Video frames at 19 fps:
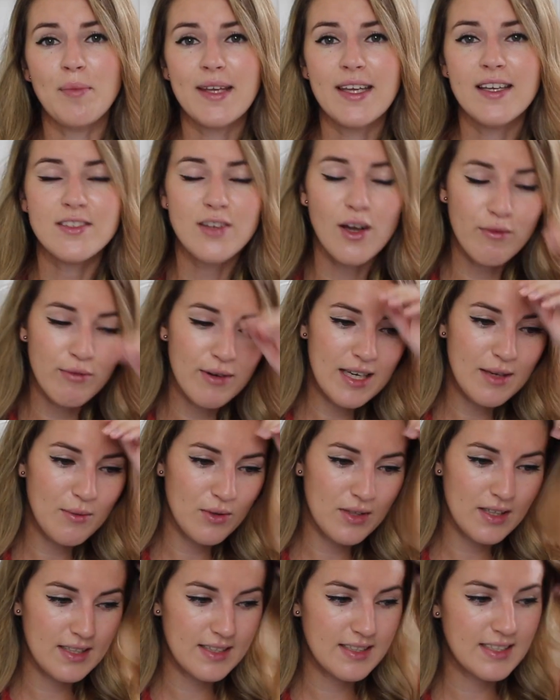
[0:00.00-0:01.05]
because I really
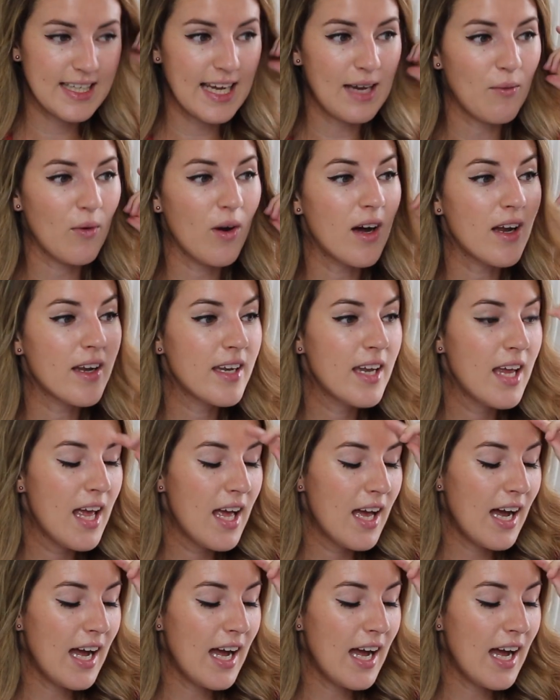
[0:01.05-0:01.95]
wanted to get one